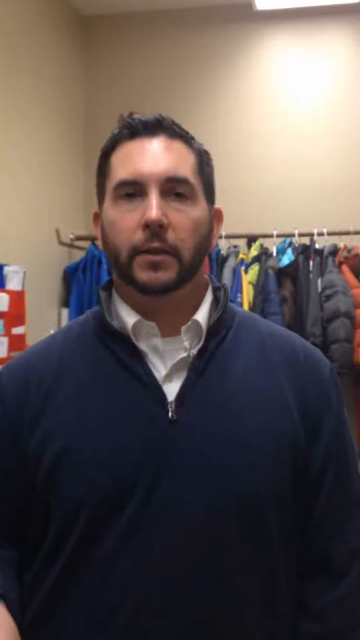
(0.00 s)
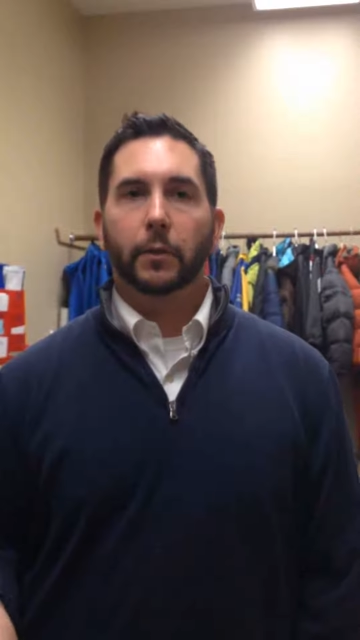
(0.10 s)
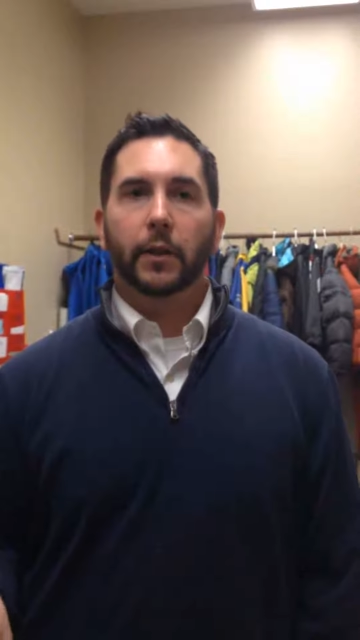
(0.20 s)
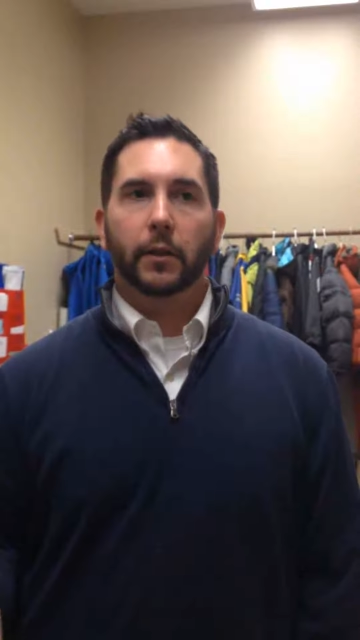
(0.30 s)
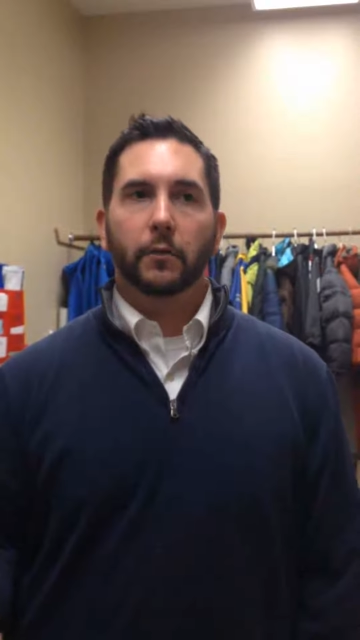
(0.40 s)
but
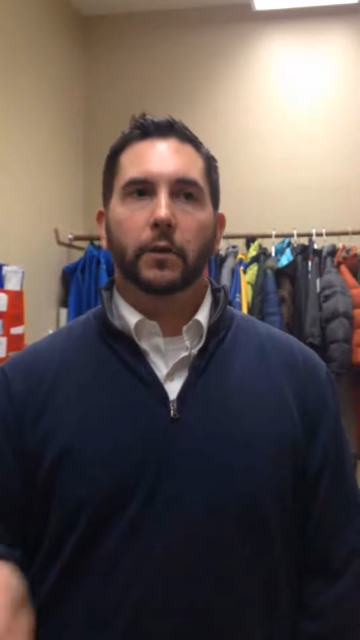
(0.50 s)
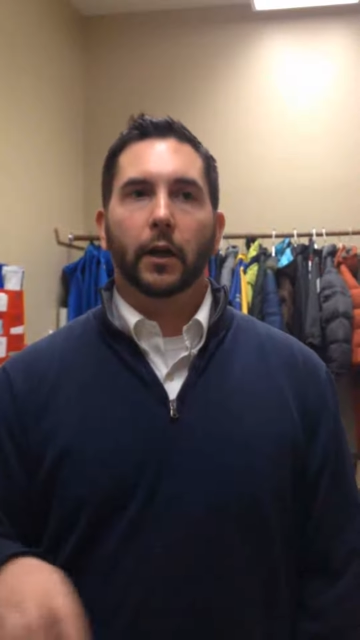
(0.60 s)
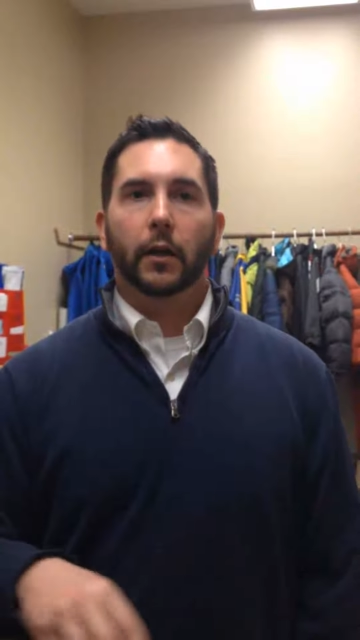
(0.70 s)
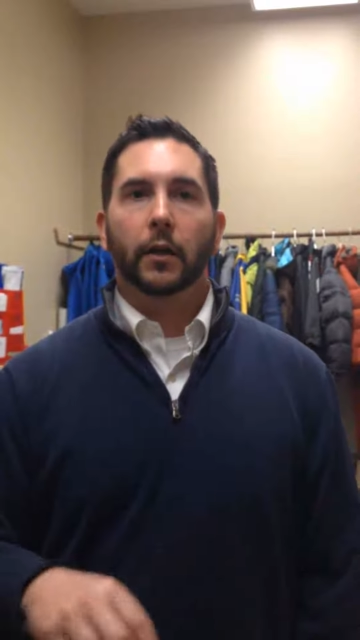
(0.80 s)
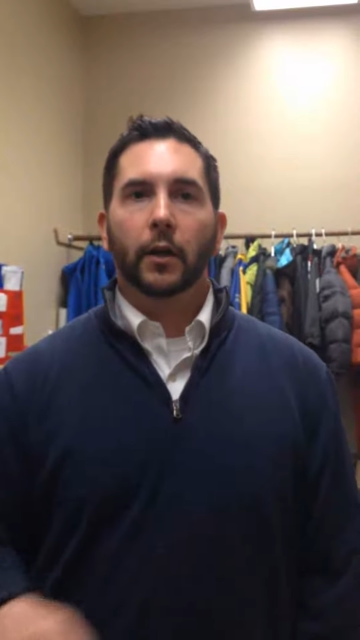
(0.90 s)
they do
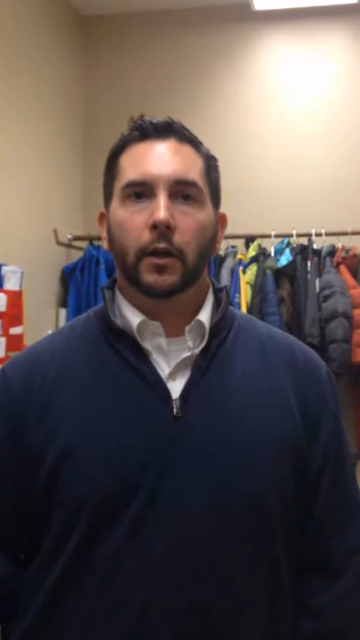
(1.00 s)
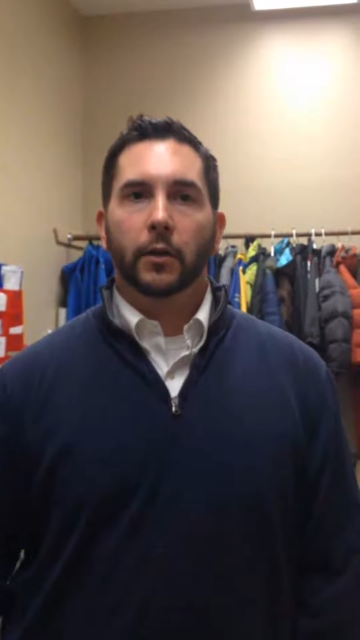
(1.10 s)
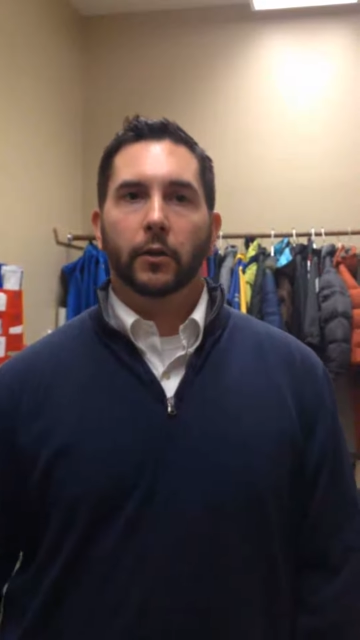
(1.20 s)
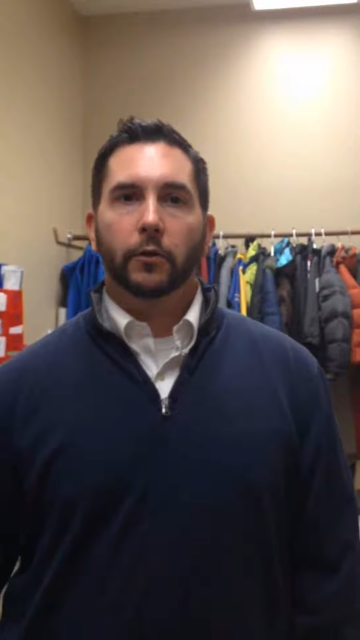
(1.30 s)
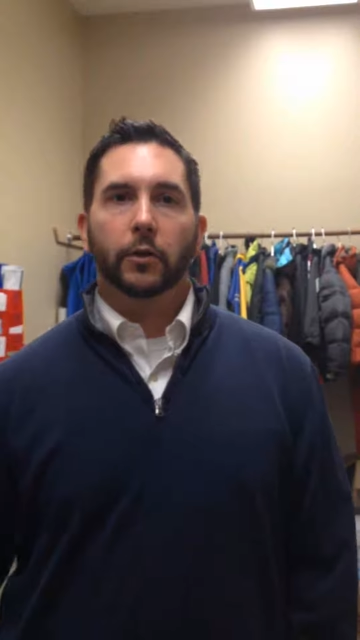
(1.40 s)
talk
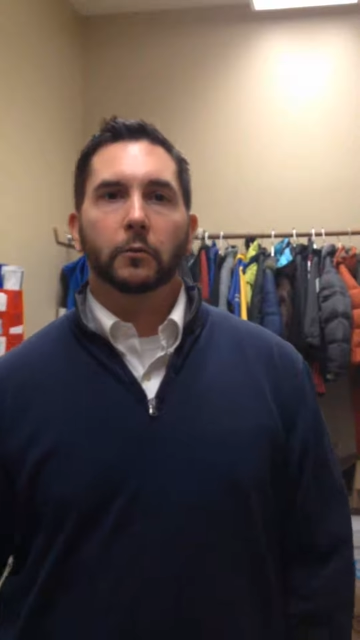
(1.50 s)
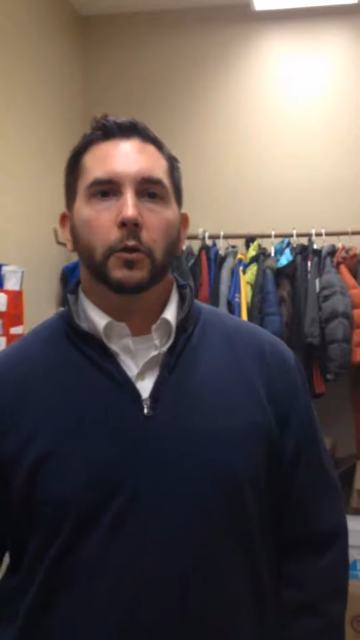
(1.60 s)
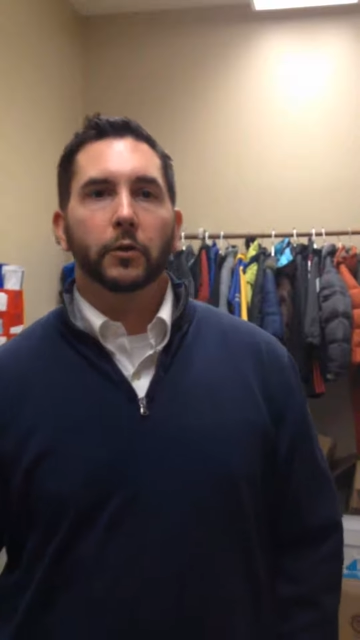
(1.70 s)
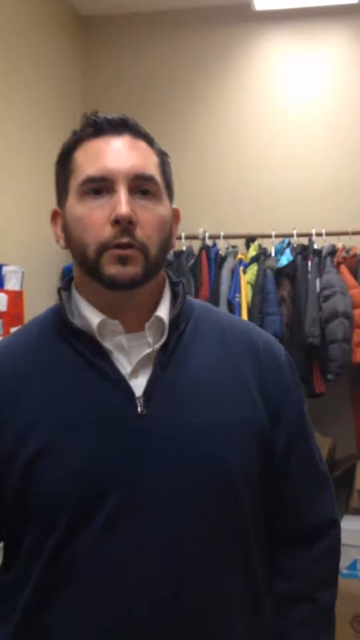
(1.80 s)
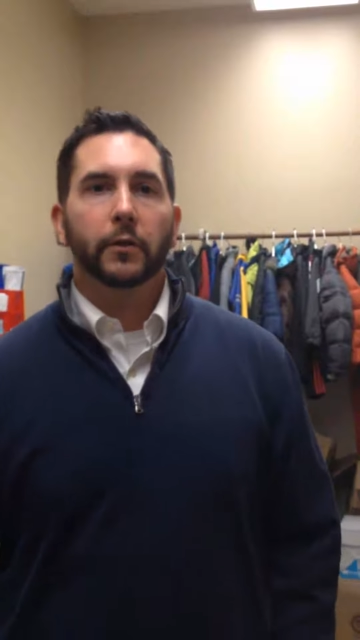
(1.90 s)
social
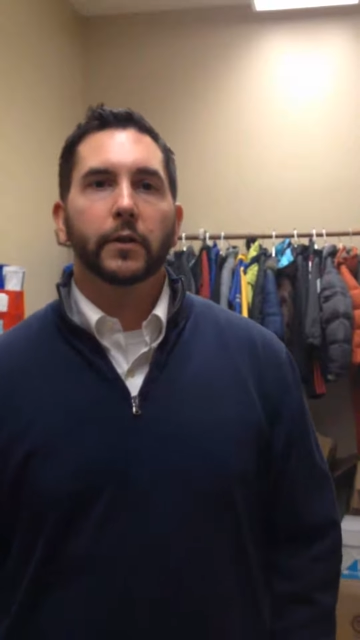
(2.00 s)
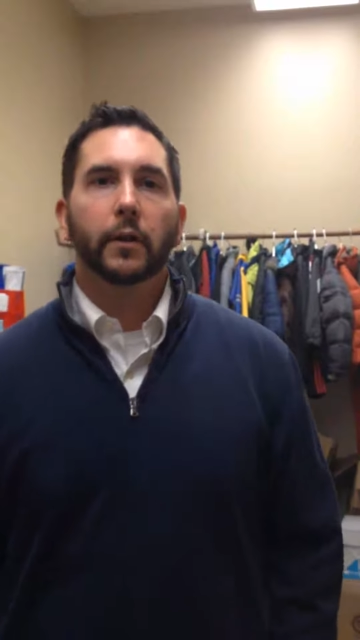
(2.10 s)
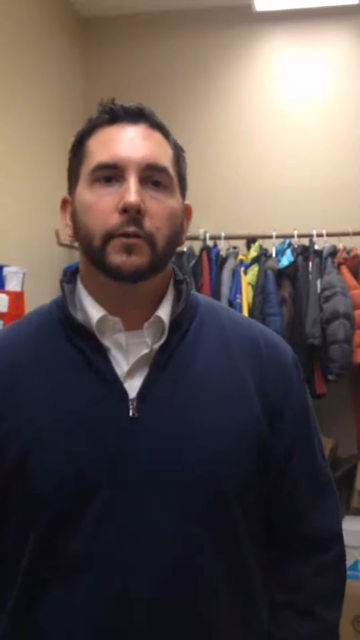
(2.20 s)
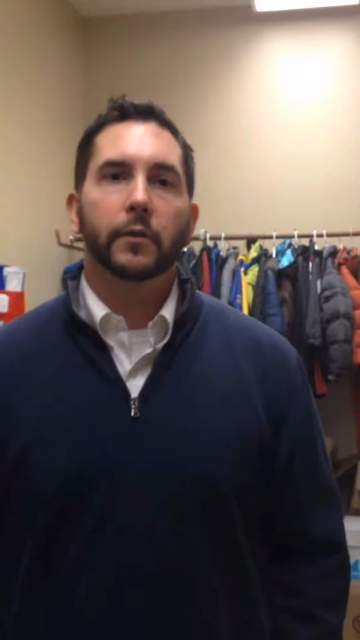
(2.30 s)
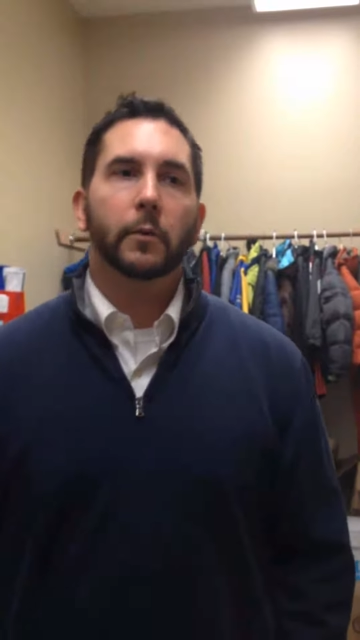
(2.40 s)
emotional stuff
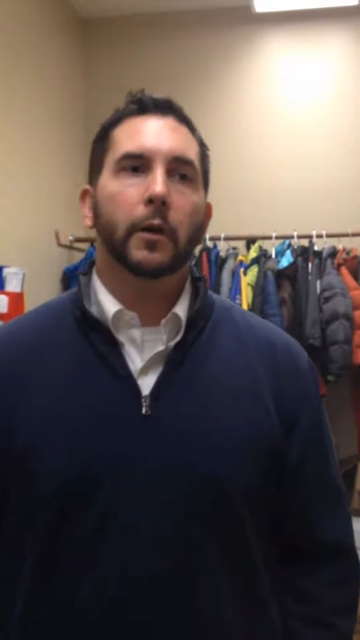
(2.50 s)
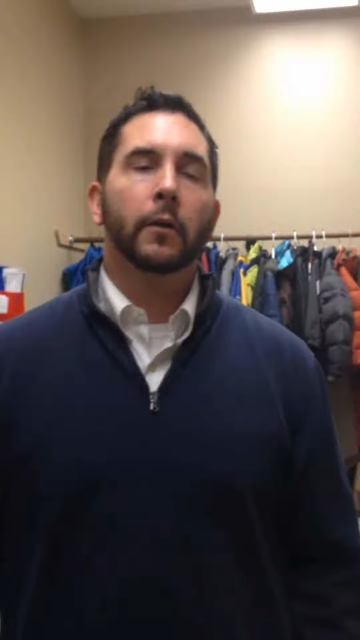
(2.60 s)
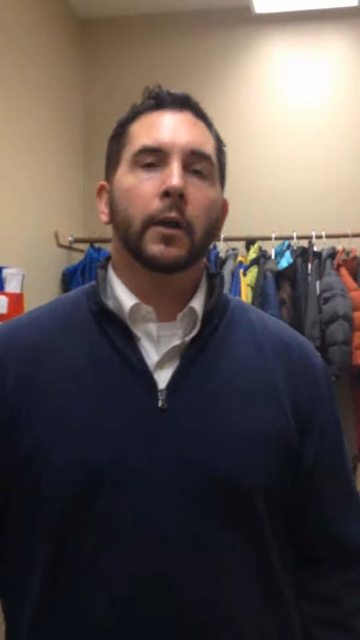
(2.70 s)
as well.